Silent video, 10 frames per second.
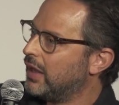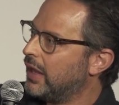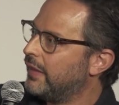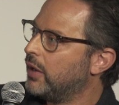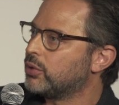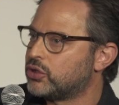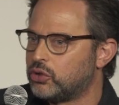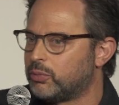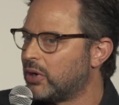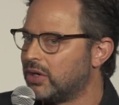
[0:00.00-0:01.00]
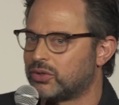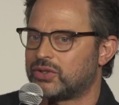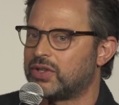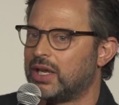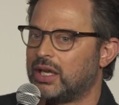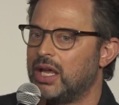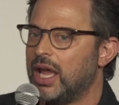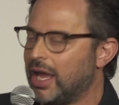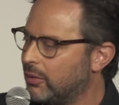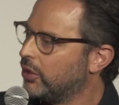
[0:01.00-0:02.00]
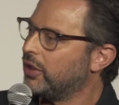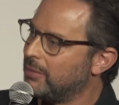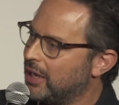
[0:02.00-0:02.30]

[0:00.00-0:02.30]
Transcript: they were super interesting and really